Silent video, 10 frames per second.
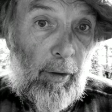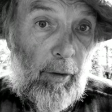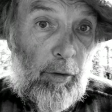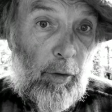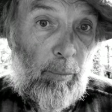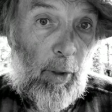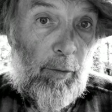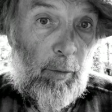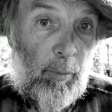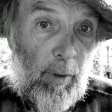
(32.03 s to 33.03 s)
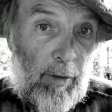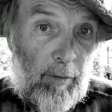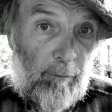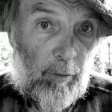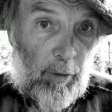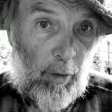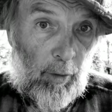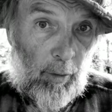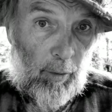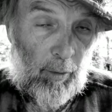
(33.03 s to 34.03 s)
your mother waited for you.
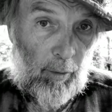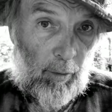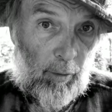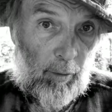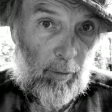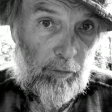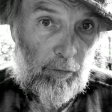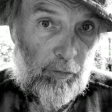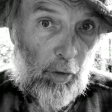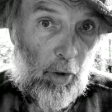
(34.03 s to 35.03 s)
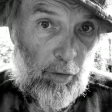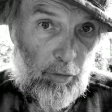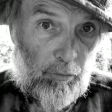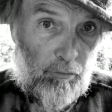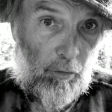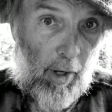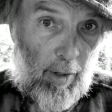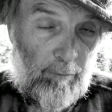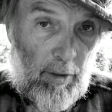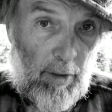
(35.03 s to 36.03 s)
She saw you
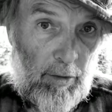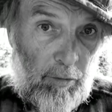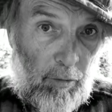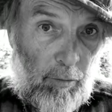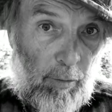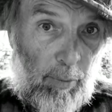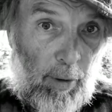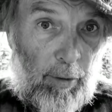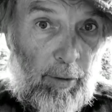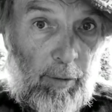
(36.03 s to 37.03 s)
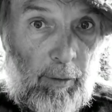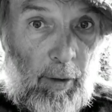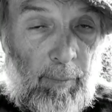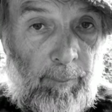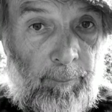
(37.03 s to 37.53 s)
drive into the parking lot.